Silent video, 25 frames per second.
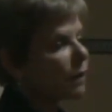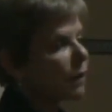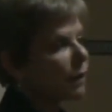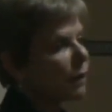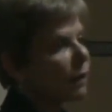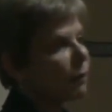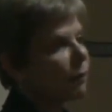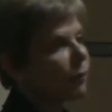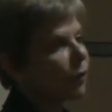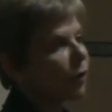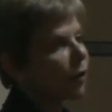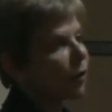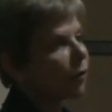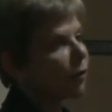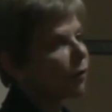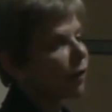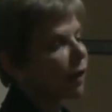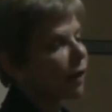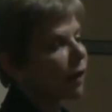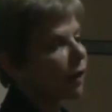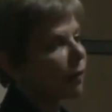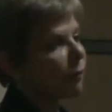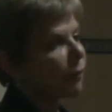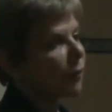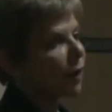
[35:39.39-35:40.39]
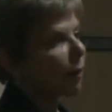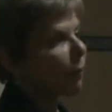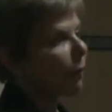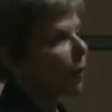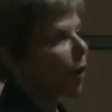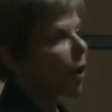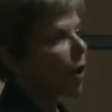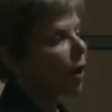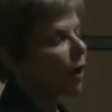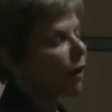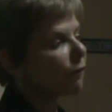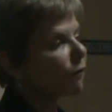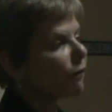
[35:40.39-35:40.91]
DD program
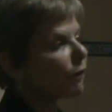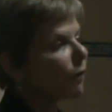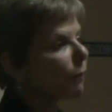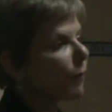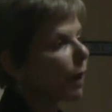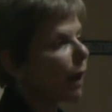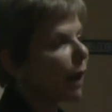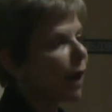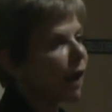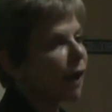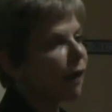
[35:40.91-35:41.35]
apart from